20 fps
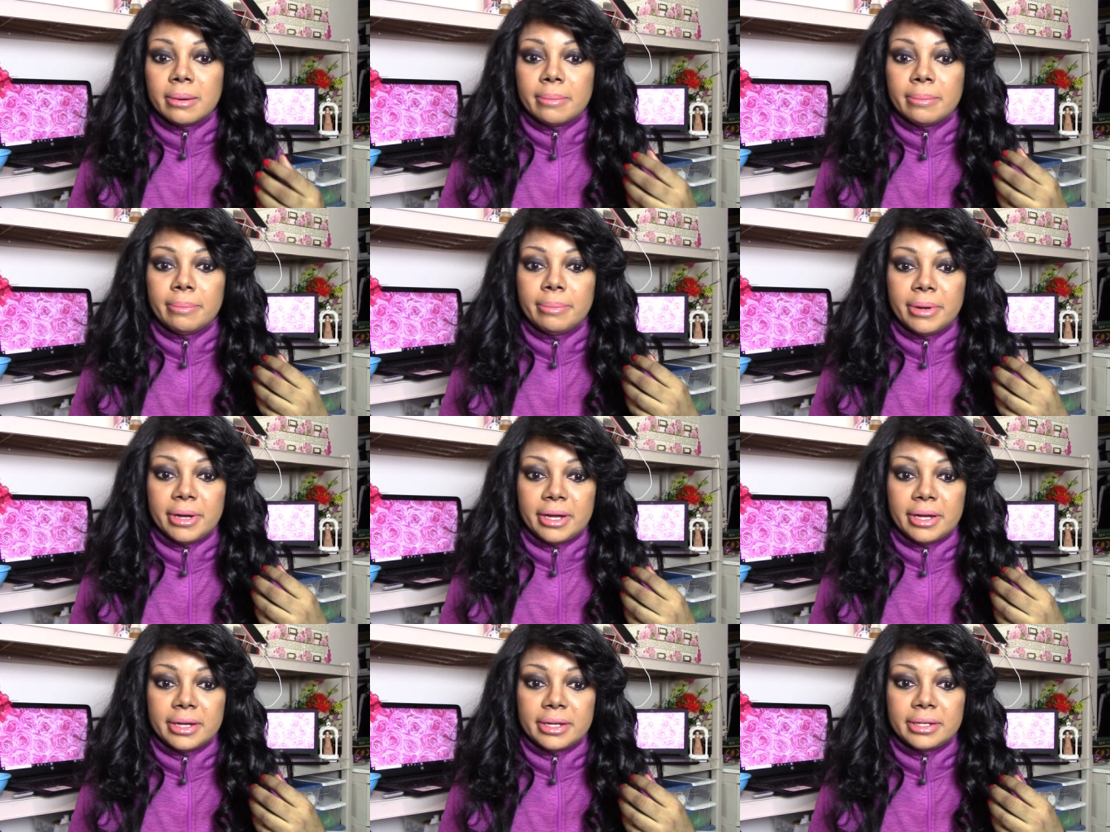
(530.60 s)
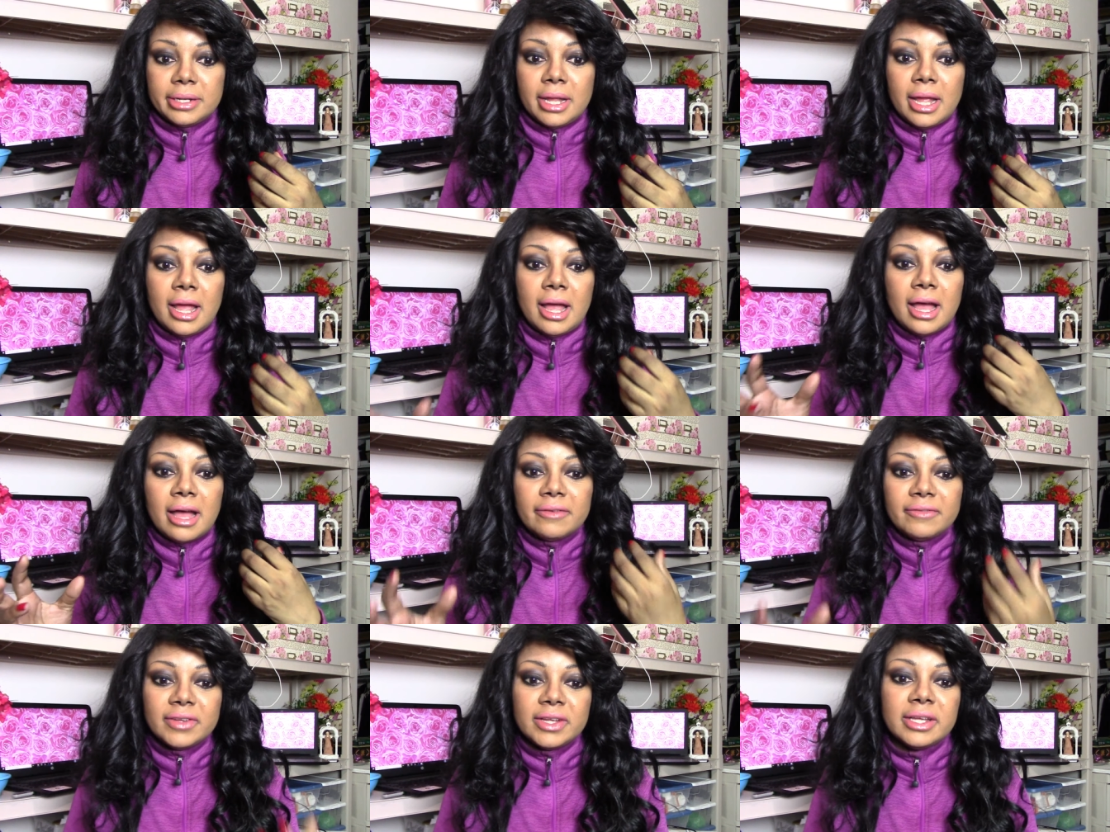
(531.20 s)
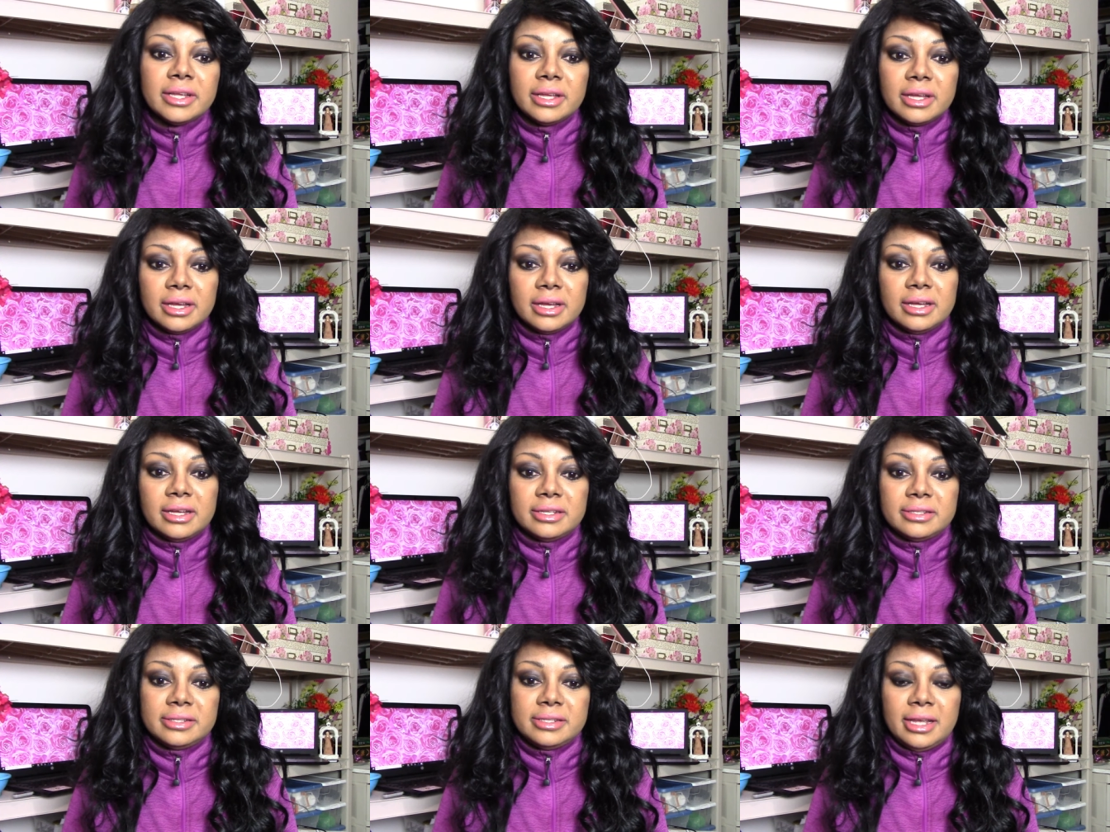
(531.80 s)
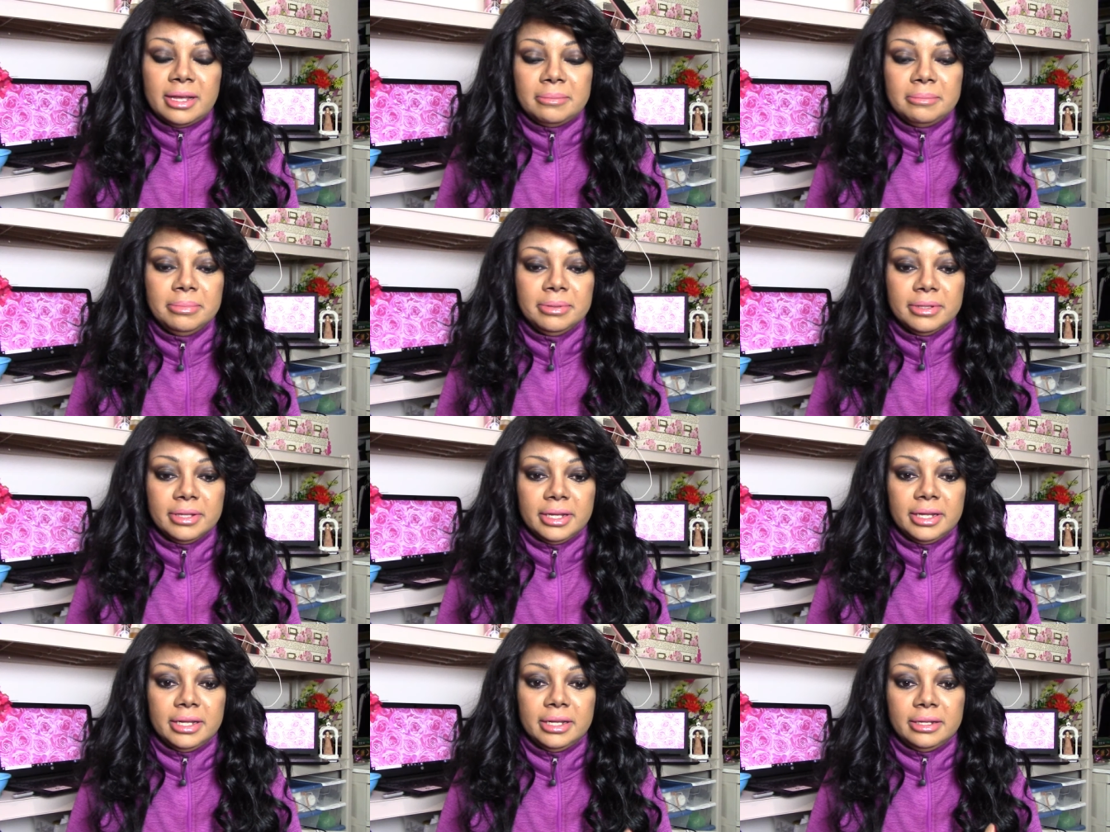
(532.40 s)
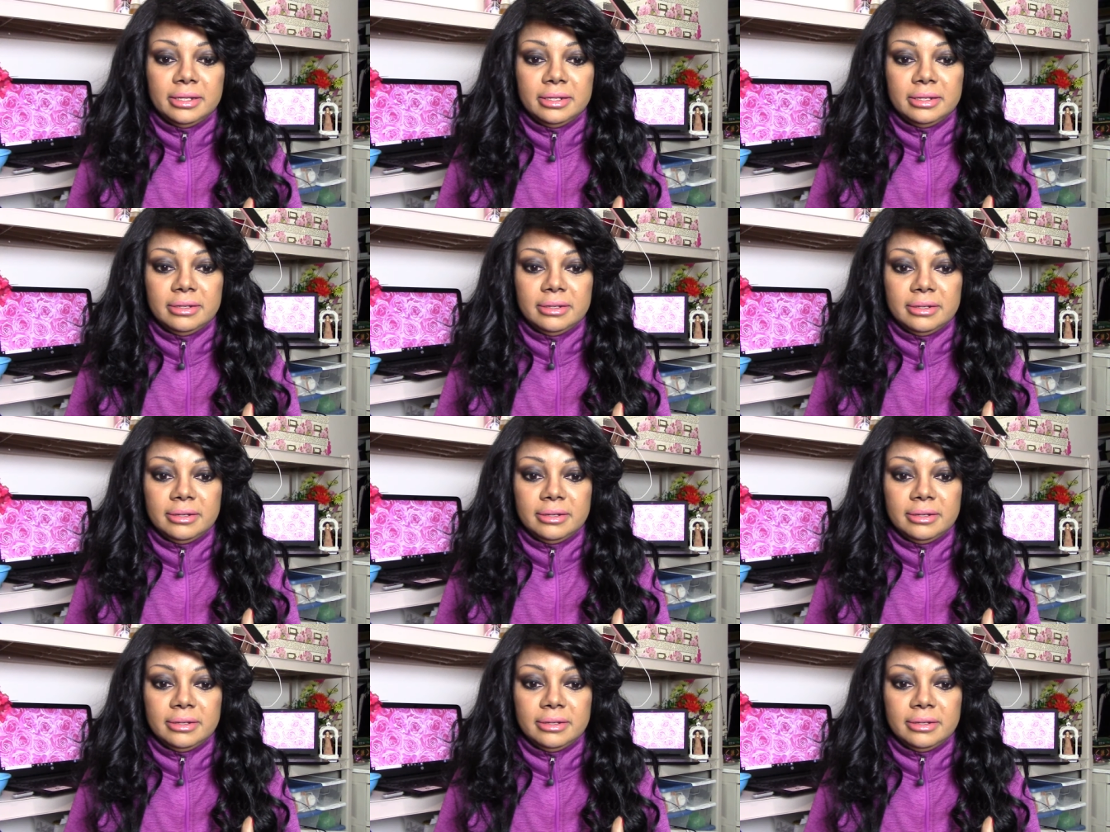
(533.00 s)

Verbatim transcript: but having a template